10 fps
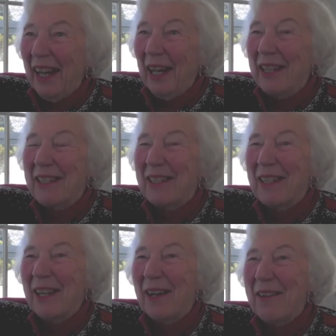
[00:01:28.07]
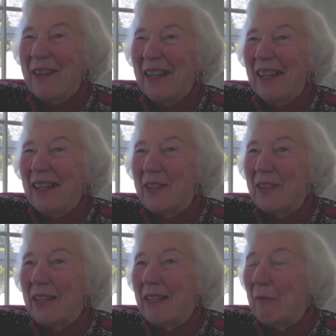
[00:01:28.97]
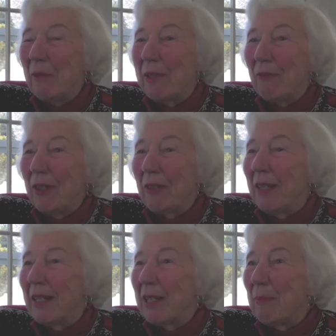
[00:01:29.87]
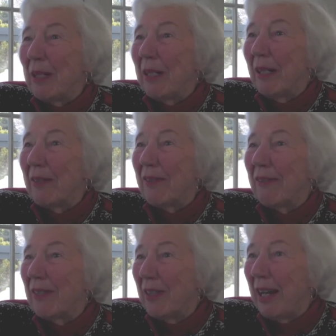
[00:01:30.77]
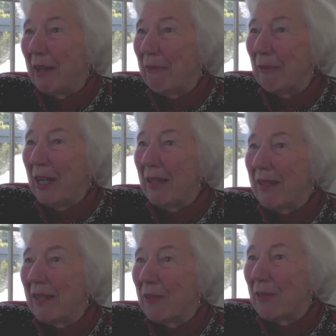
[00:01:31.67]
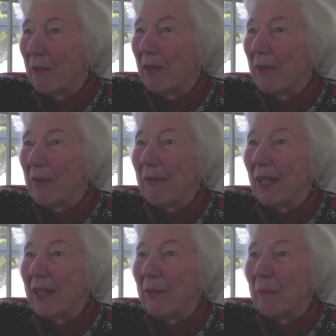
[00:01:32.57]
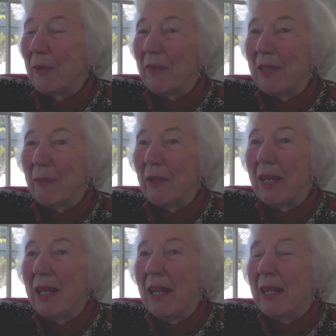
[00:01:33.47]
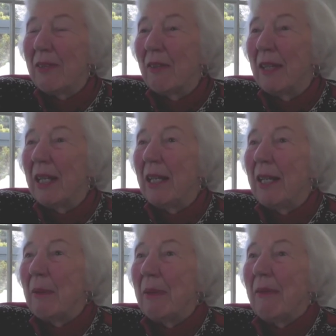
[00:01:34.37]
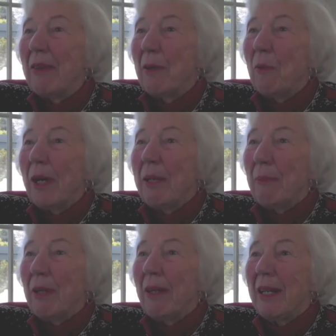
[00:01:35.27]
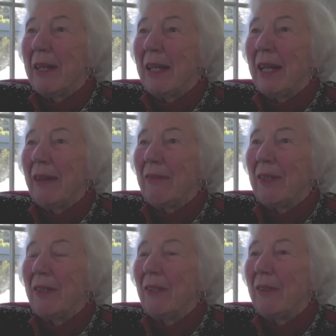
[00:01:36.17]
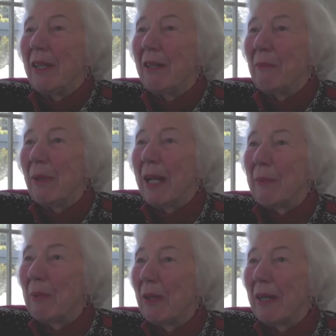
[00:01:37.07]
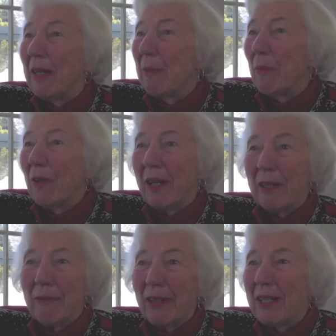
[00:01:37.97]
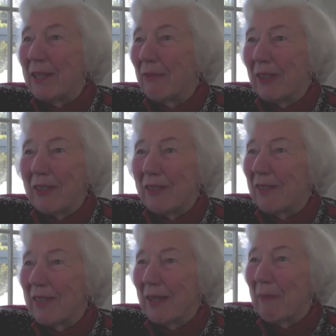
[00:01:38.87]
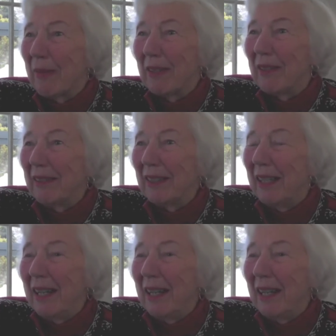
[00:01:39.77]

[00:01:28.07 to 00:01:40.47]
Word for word: And so she was furious because she had friends that she wanted to invite to a birthday party. So they ended up having a white party in the afternoon and a black party in the morning, or vice versa or something. Right?